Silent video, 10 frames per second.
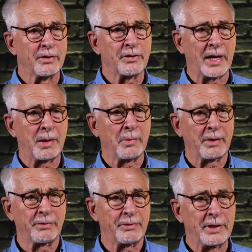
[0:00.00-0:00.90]
and stamp
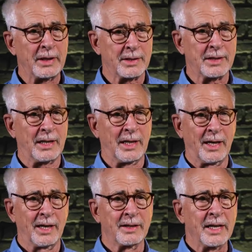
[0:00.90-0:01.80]
my feet
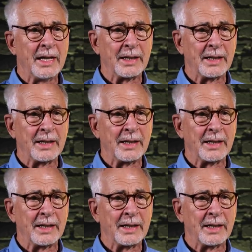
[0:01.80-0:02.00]
and